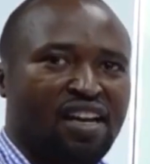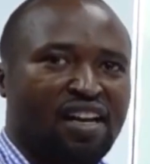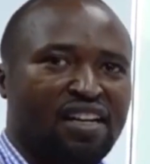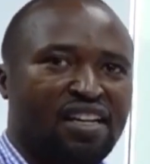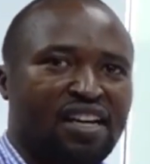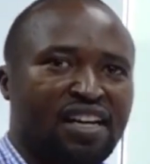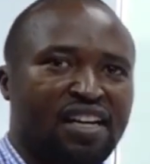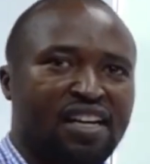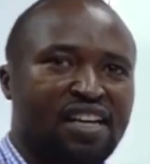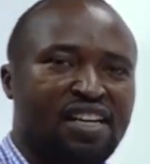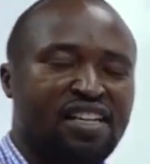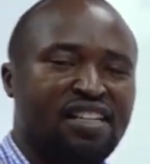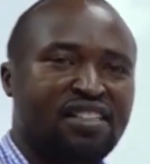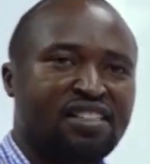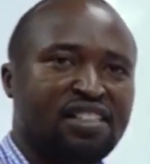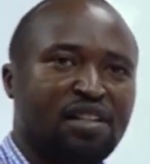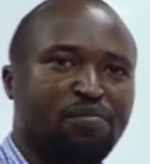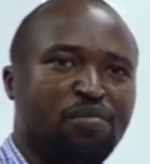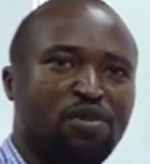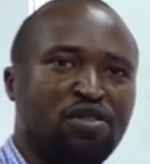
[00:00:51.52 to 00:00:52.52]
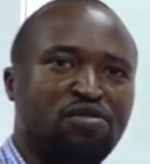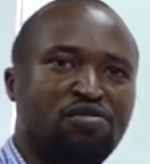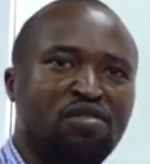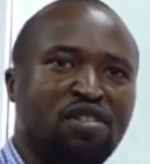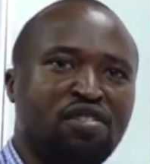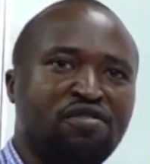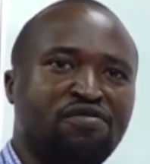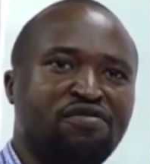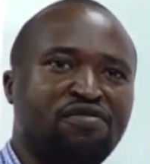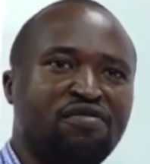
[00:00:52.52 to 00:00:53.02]
And again, suppose you
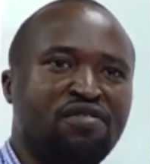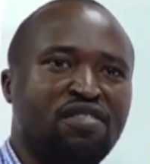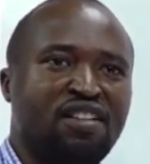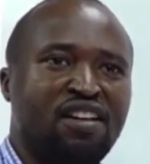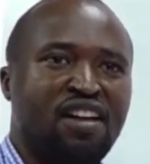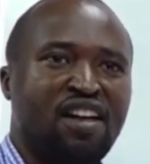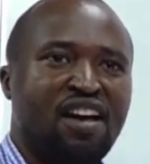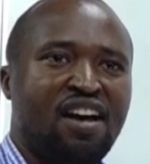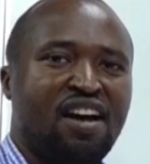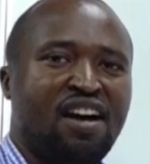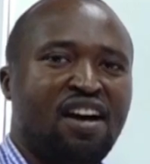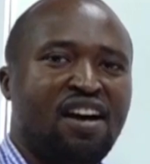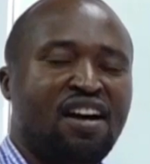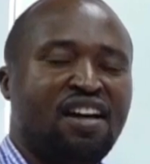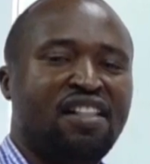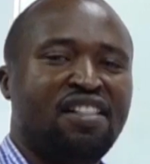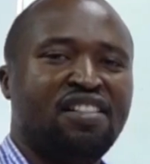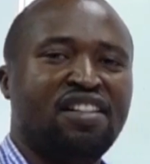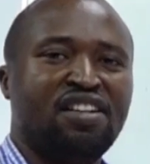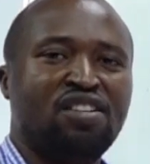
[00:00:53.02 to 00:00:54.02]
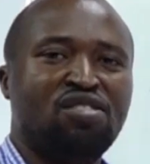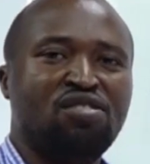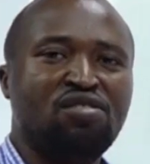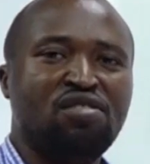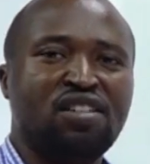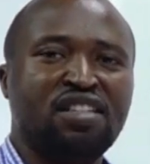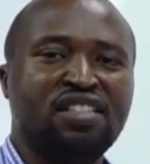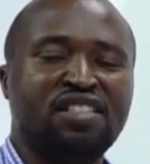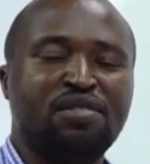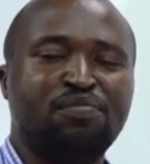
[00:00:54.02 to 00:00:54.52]
have the
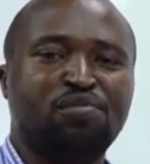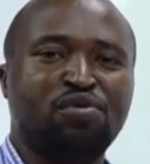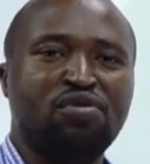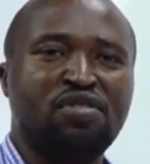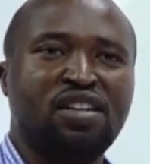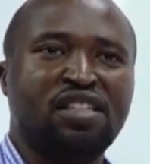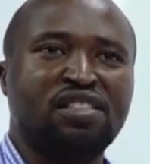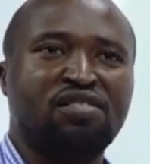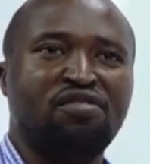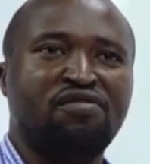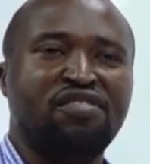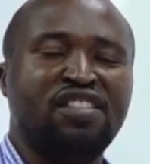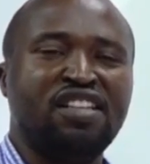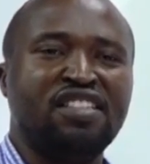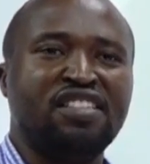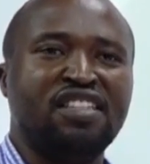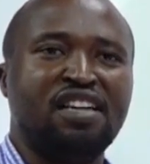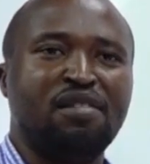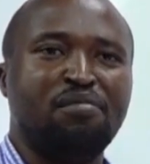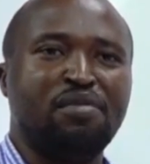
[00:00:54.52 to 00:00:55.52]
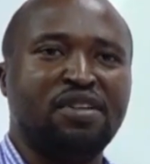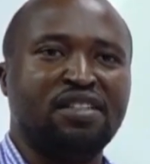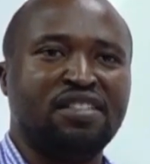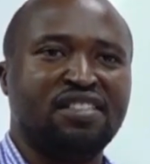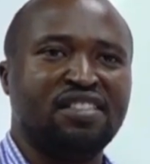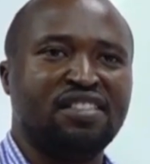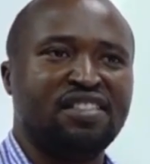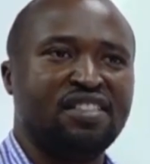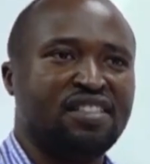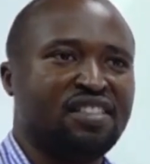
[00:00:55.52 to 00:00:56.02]
longest product of these
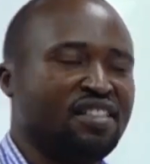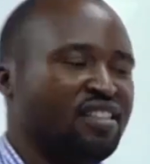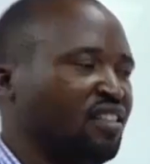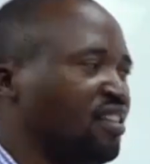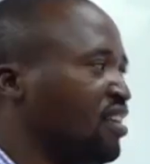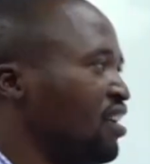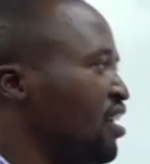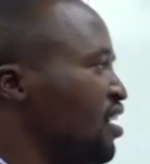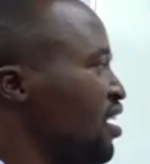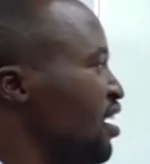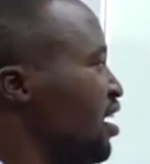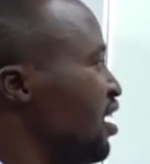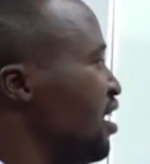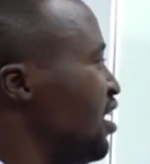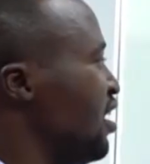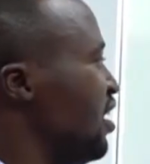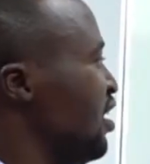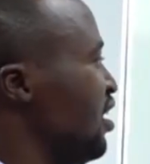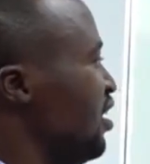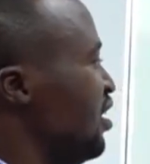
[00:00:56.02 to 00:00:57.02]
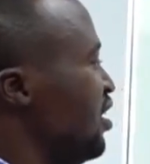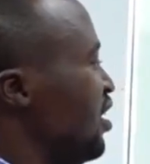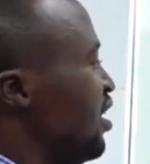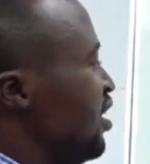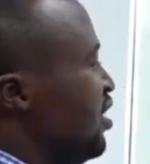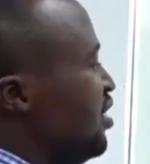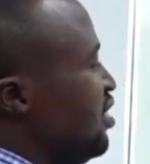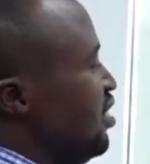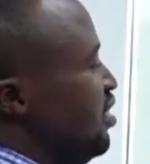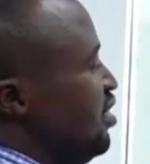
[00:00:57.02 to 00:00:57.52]
numbers.
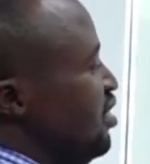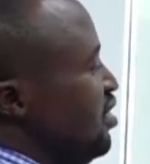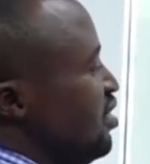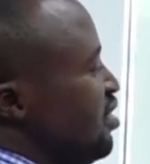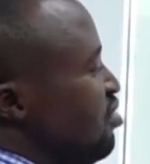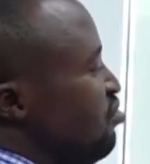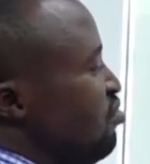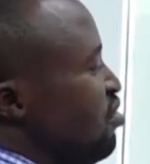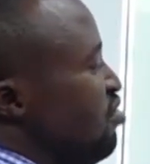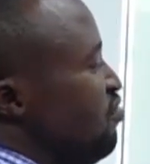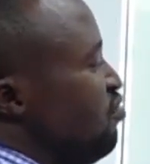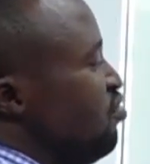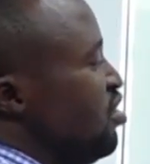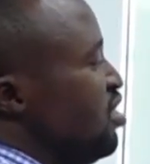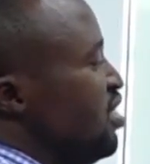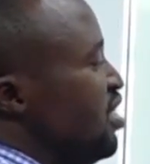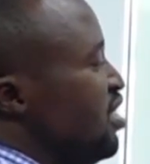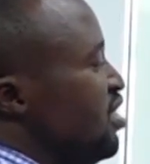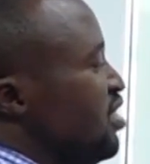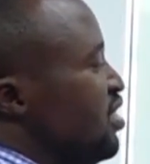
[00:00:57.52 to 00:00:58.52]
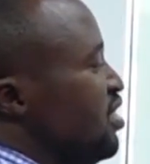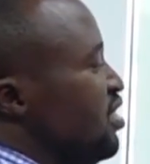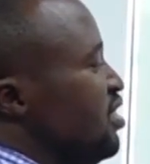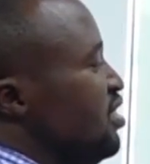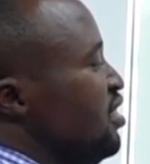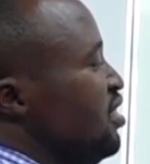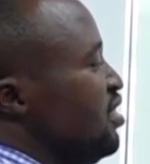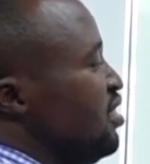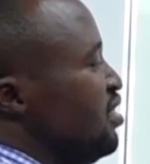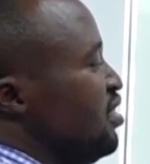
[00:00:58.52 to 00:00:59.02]
Like we have
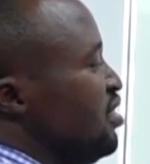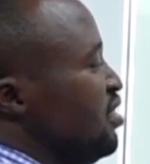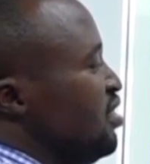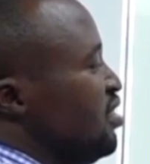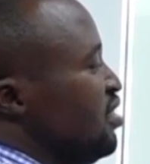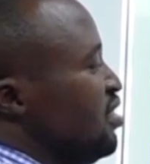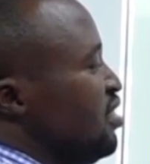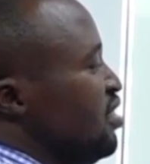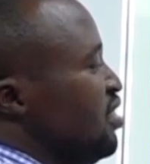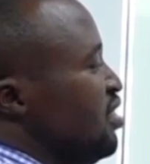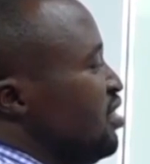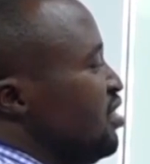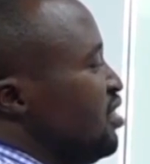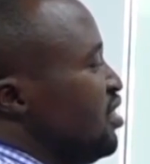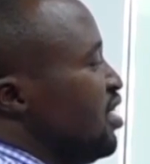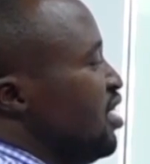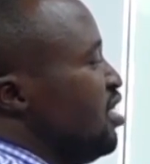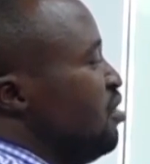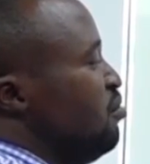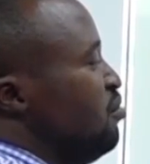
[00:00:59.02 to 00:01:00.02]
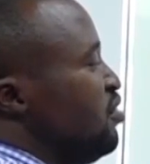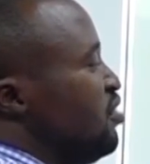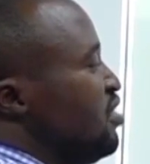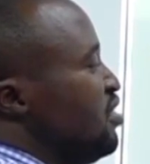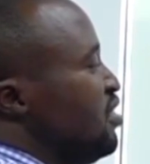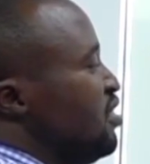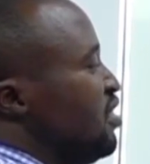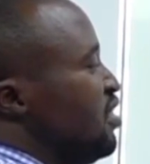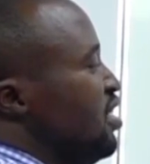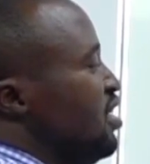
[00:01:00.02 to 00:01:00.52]
100
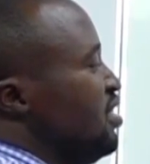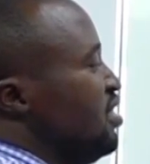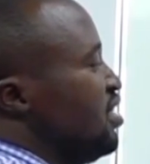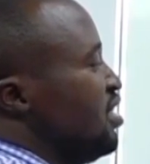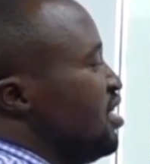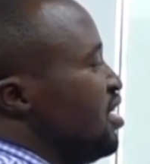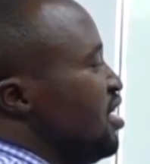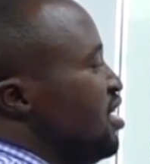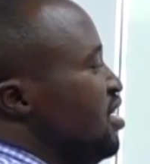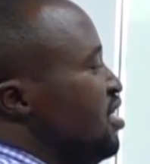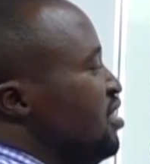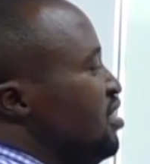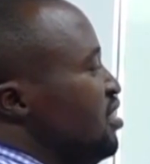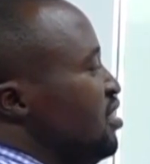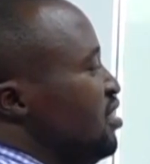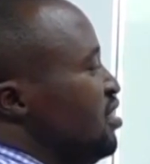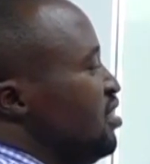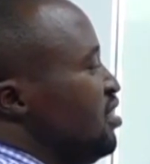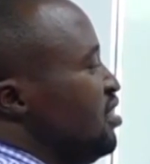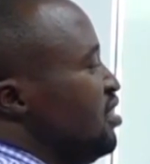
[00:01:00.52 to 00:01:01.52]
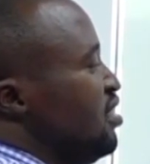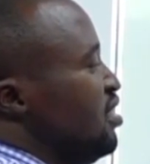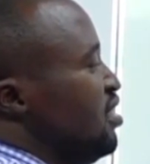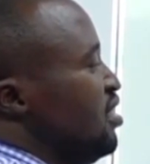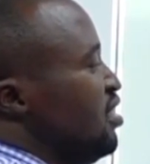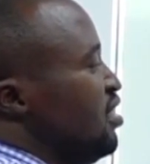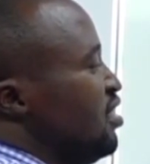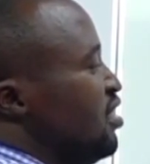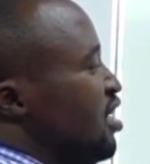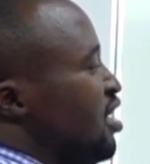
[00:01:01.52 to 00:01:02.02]
times 99
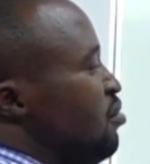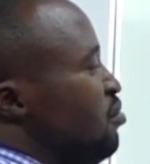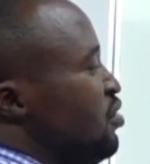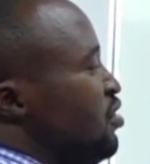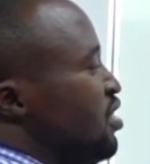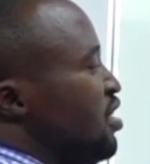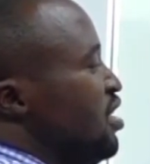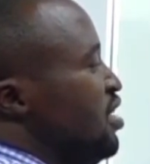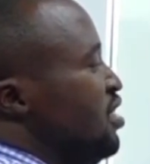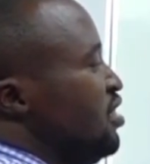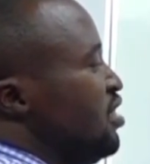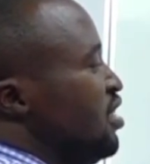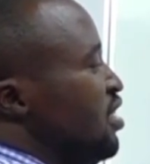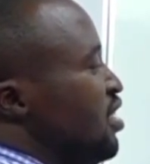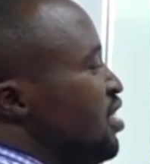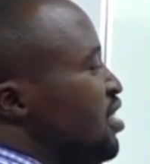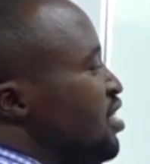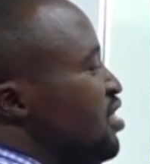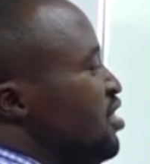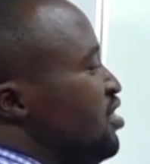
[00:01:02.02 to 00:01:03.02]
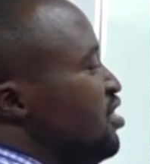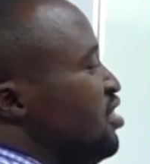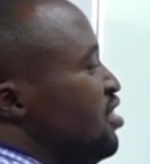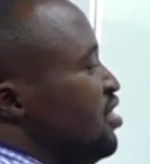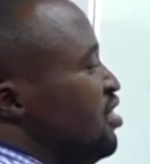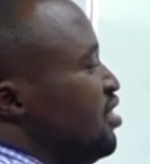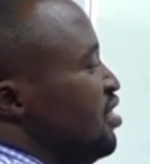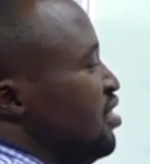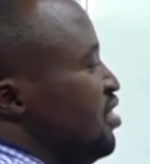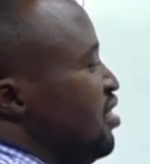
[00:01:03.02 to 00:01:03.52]
times 98,